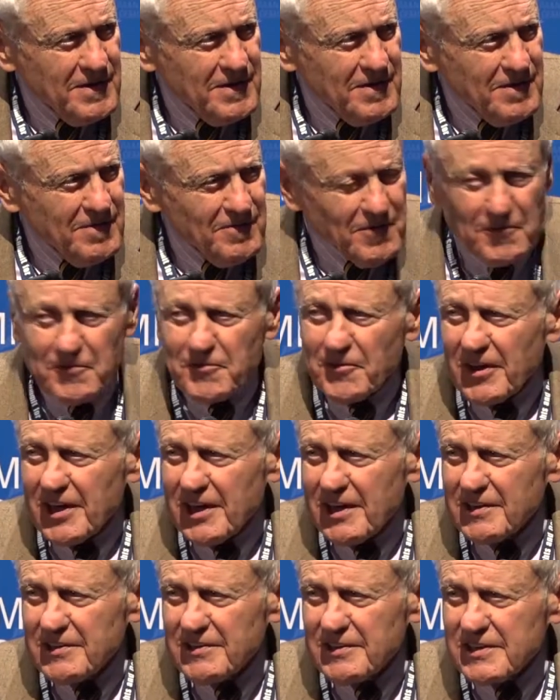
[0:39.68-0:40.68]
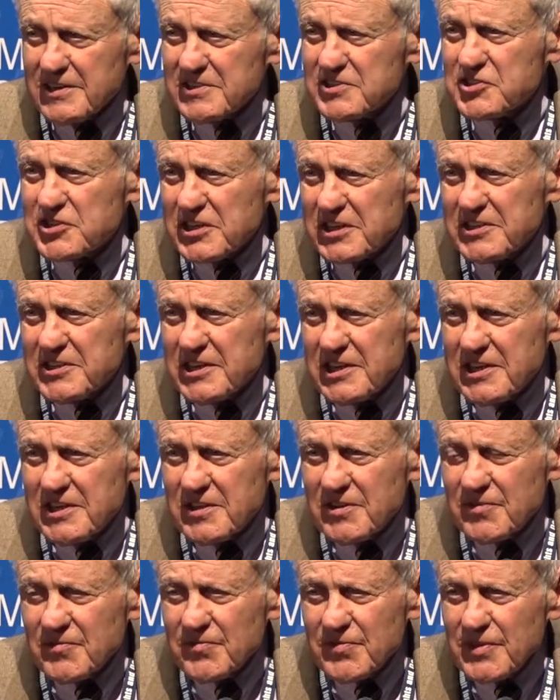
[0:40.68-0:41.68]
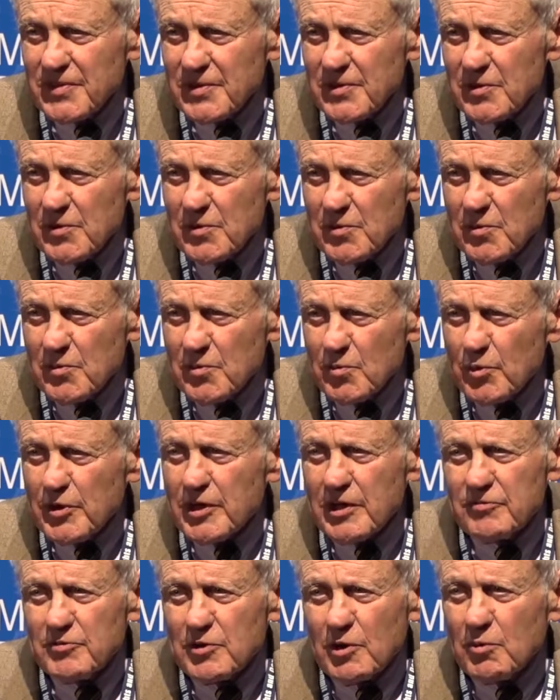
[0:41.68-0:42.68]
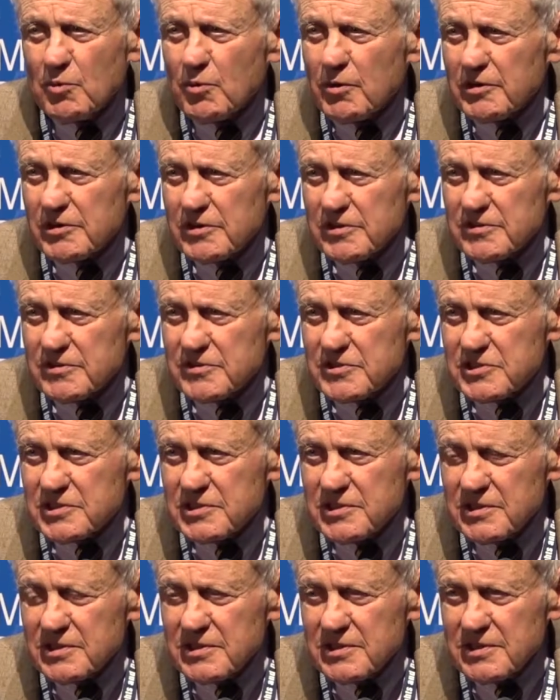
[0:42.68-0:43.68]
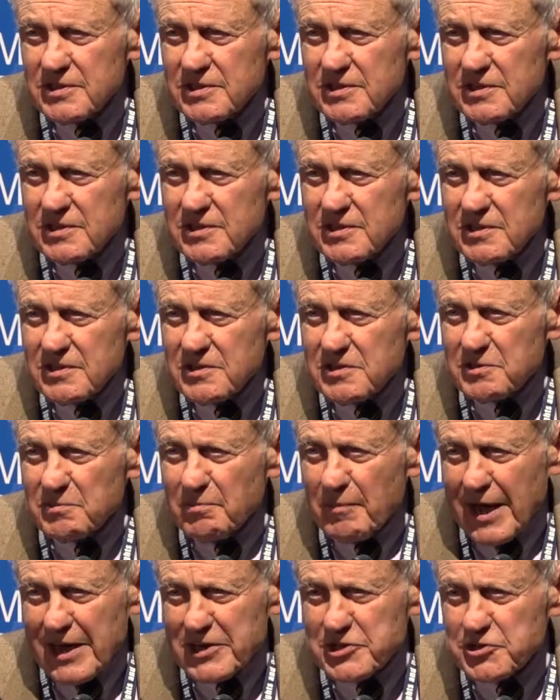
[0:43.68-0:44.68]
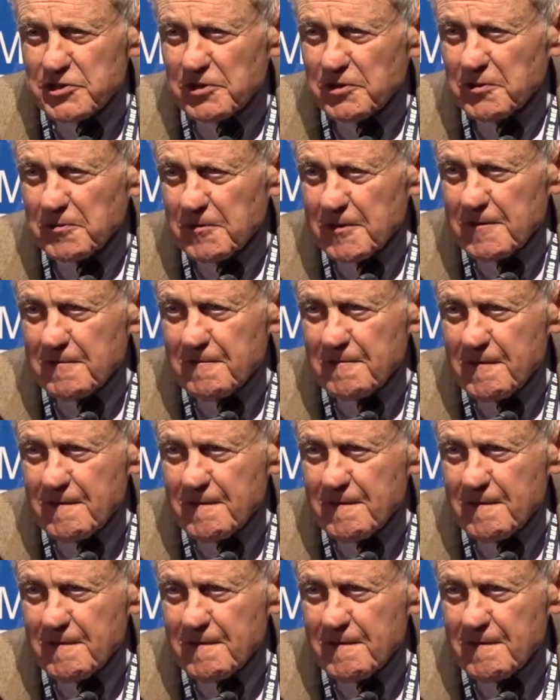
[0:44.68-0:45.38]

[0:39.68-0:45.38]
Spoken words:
For Fred and Cindy, we have no words to match your grief.